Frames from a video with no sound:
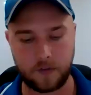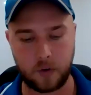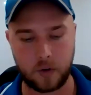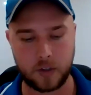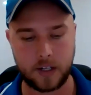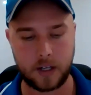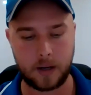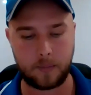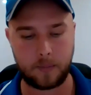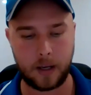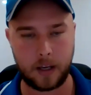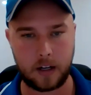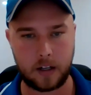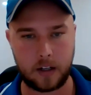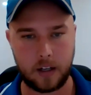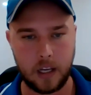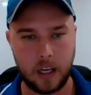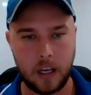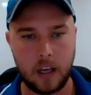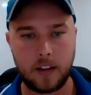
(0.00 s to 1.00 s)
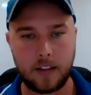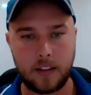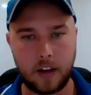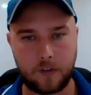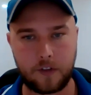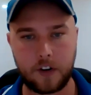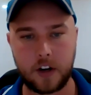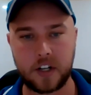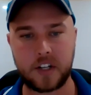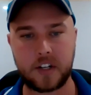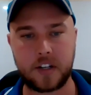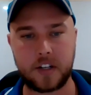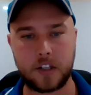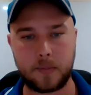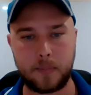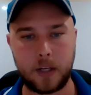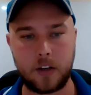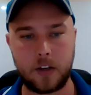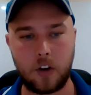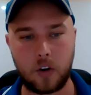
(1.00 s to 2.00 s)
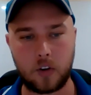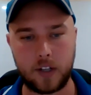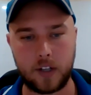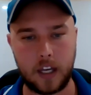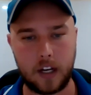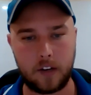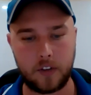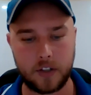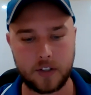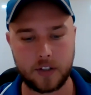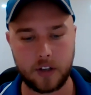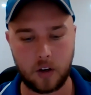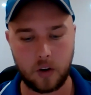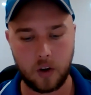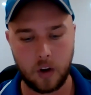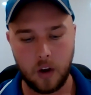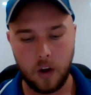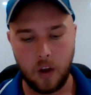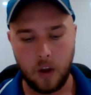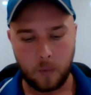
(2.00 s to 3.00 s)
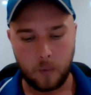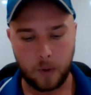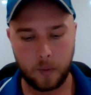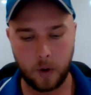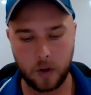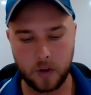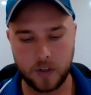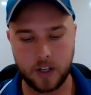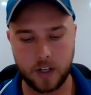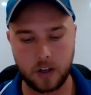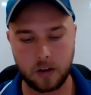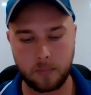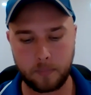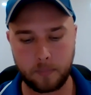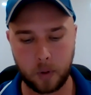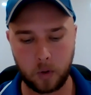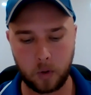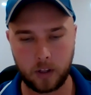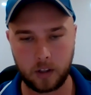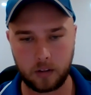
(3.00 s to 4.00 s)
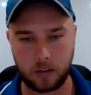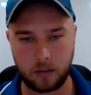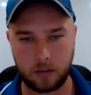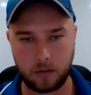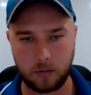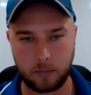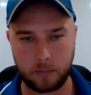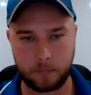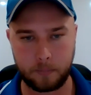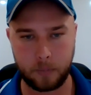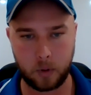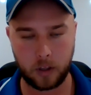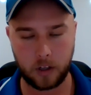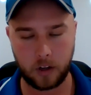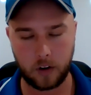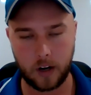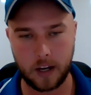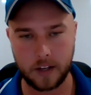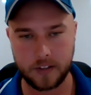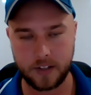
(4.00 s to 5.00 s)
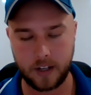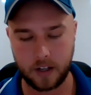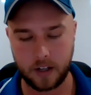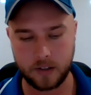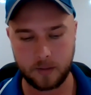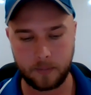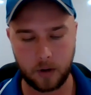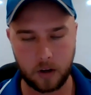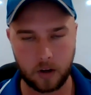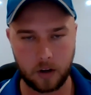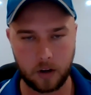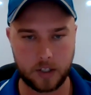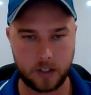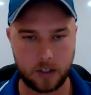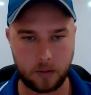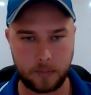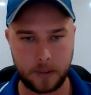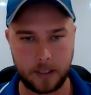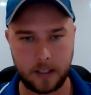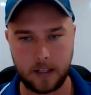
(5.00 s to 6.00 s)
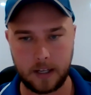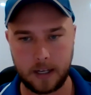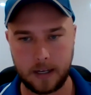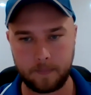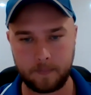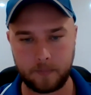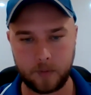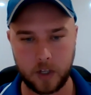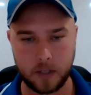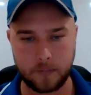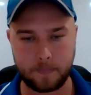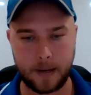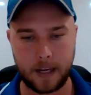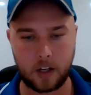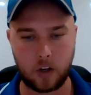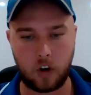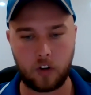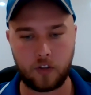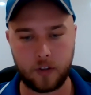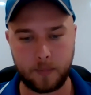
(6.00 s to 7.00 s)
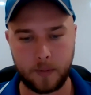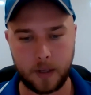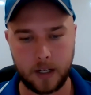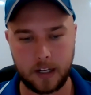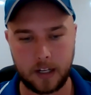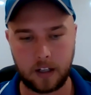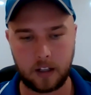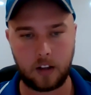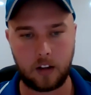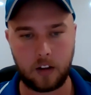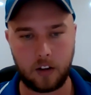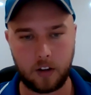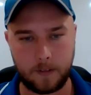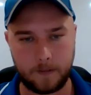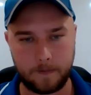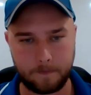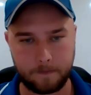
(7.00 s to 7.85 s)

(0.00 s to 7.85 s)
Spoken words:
first up run, and that freshness has been knocked out of her. So we won't see her pulling her ass out tomorrow. She'll be just back off them and hitting the line.